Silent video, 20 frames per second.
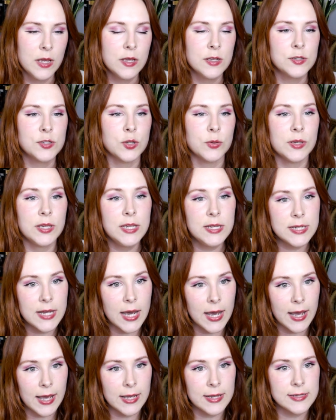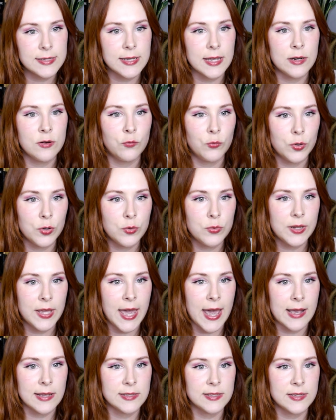So he dies, and Rune
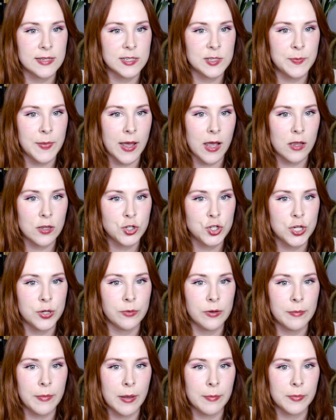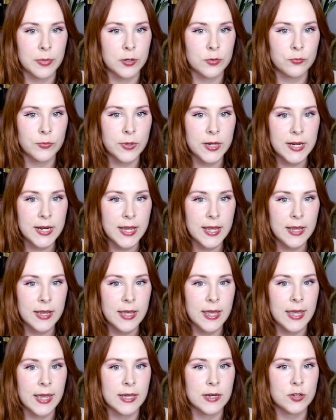casts a spell she remembered reading
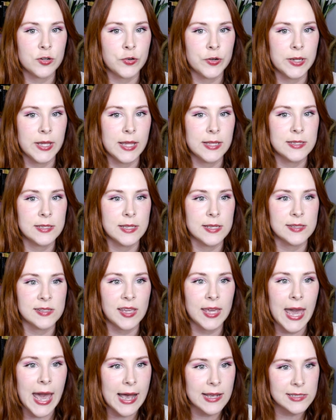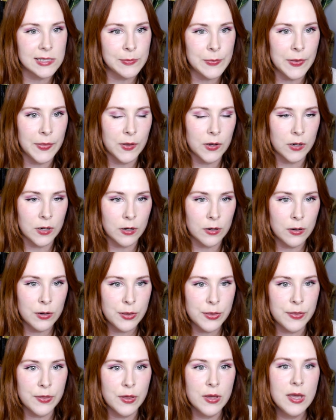and creates this chasm in the
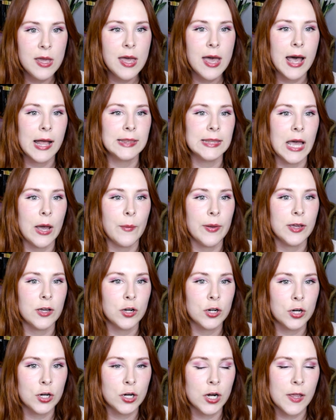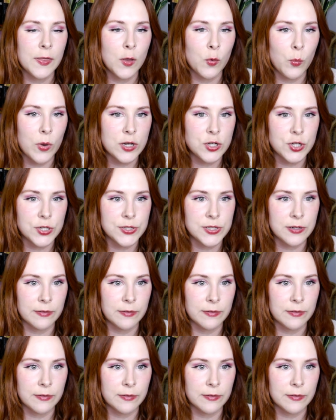earth, allowing her and the witches